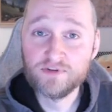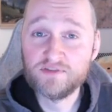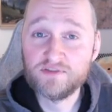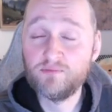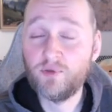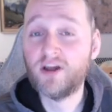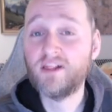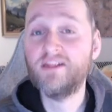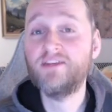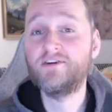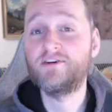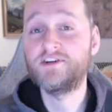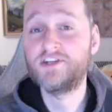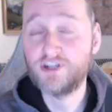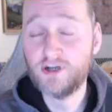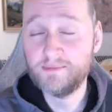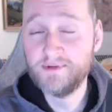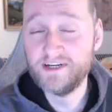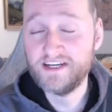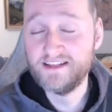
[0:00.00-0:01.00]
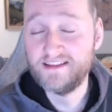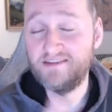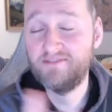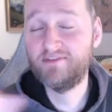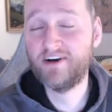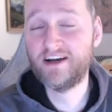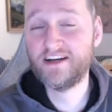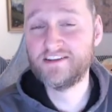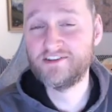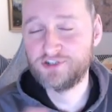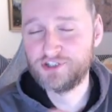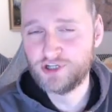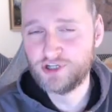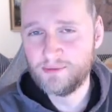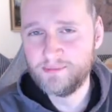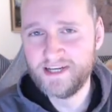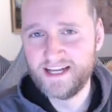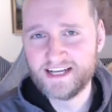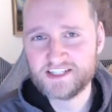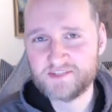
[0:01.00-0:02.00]
was modeled on Germany. They invited a
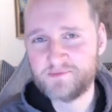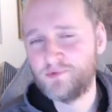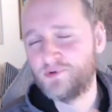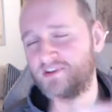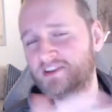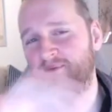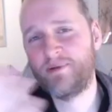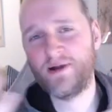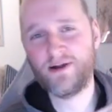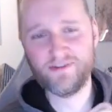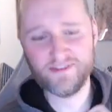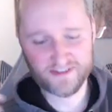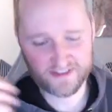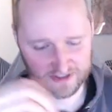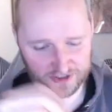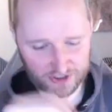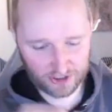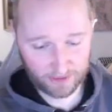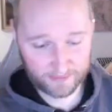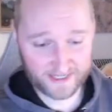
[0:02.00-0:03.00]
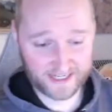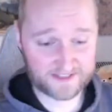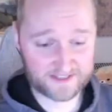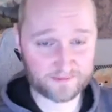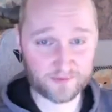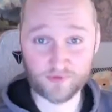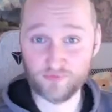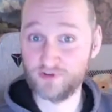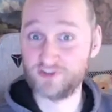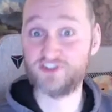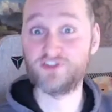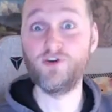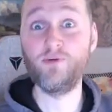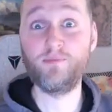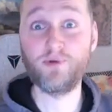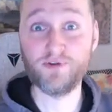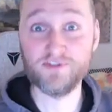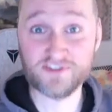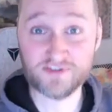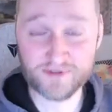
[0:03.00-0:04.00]
German expert, and apparently the German expert was so
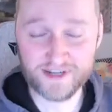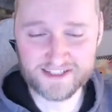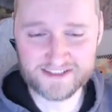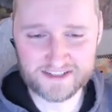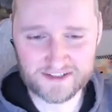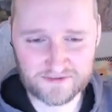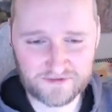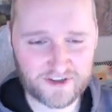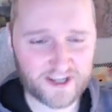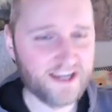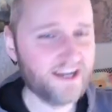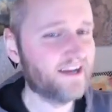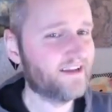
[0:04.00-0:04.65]
persuasive